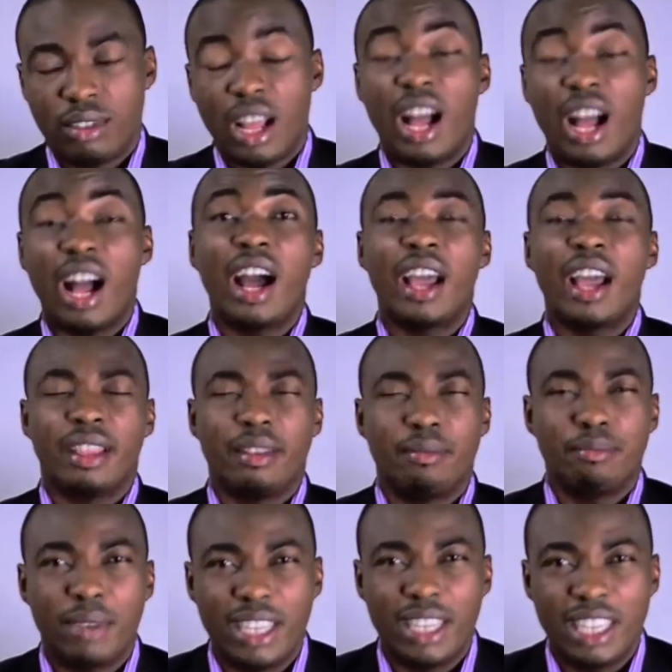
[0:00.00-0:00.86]
Hi,
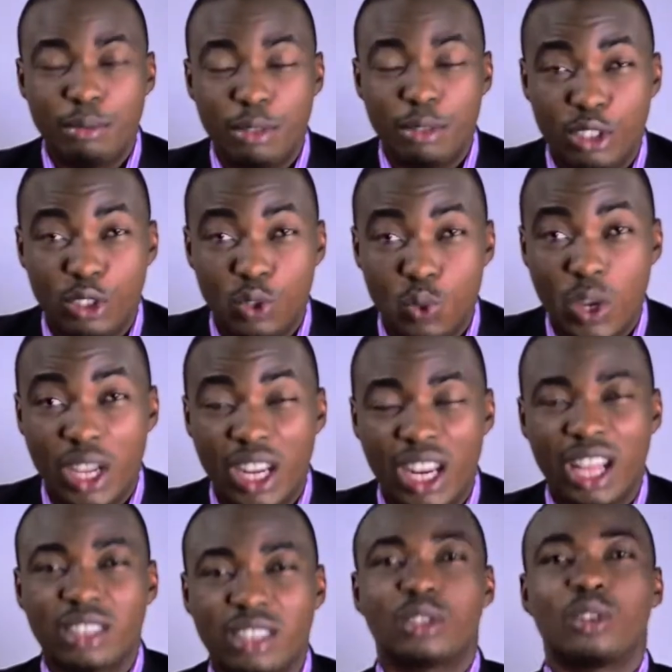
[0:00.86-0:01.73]
my name is Nuel,
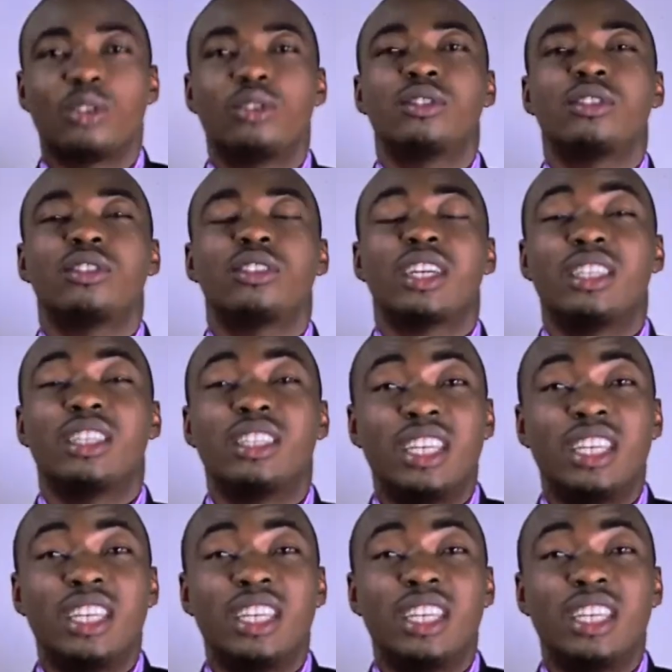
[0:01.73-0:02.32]
Astonish, and